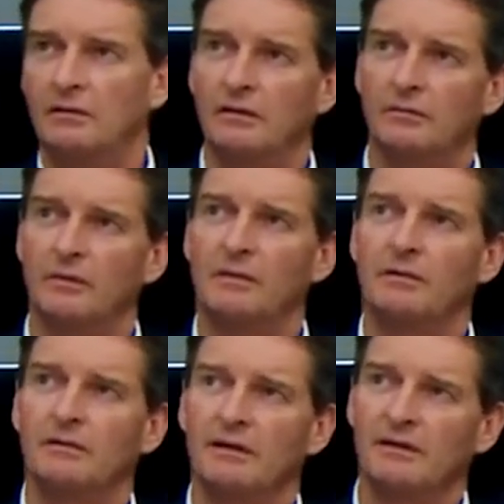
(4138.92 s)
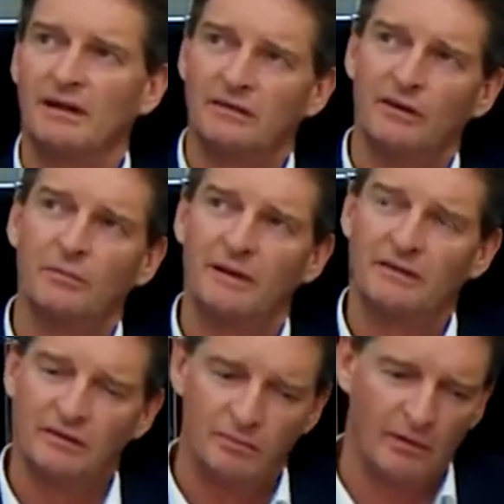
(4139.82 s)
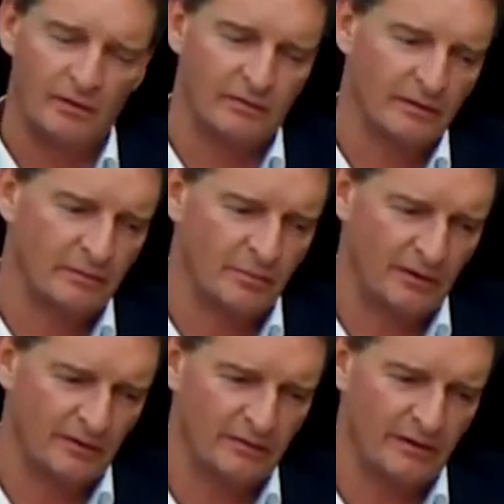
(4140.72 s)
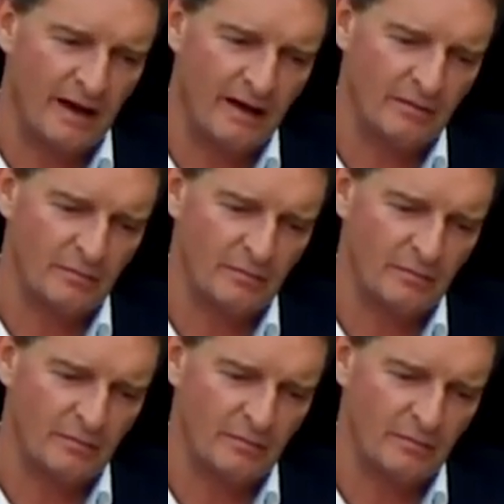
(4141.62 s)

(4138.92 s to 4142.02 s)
It's not a business person. It's a person I